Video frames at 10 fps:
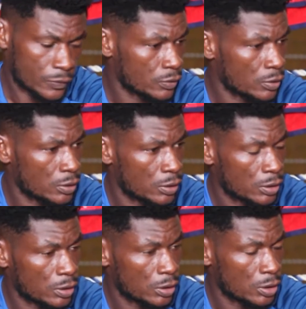uh,
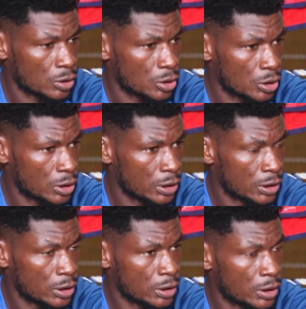
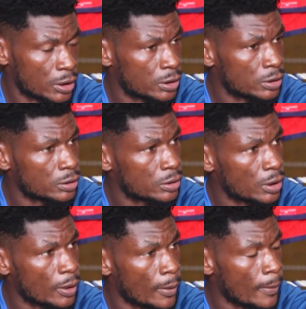in, in, in
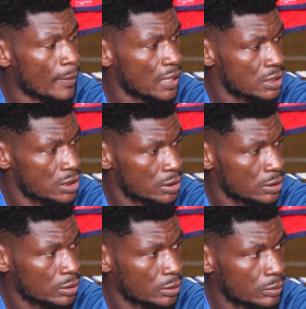uh, March.
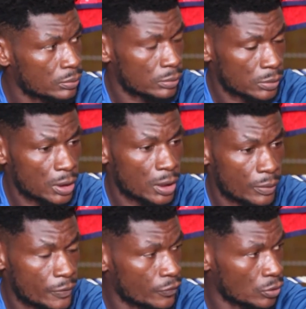March.
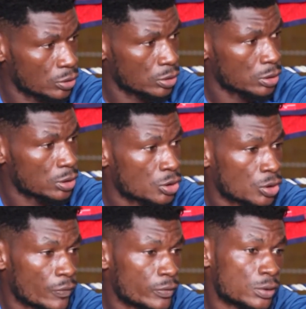Yeah, before this
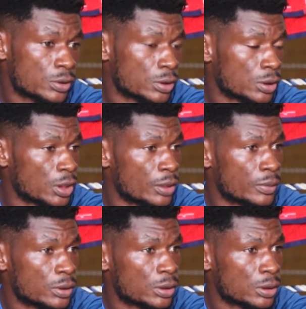COVID came.
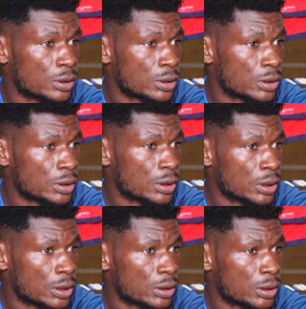
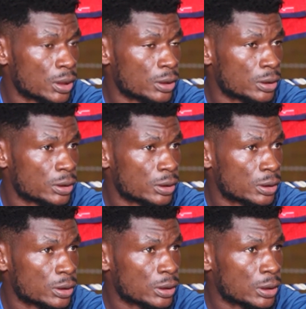And, then,
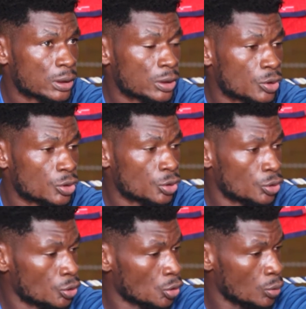you,
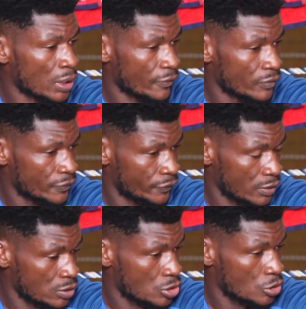you, know, we have
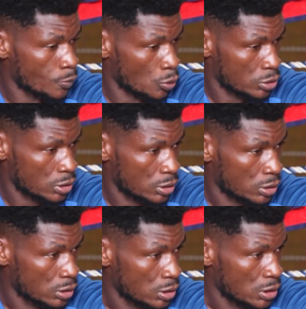different sports
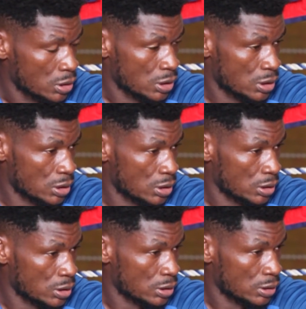
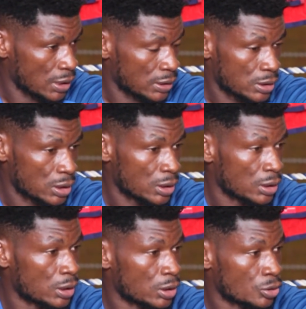that
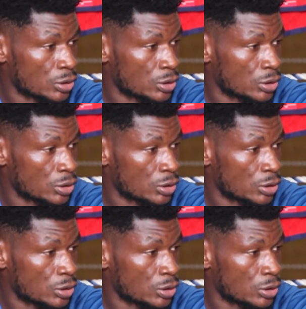uh, they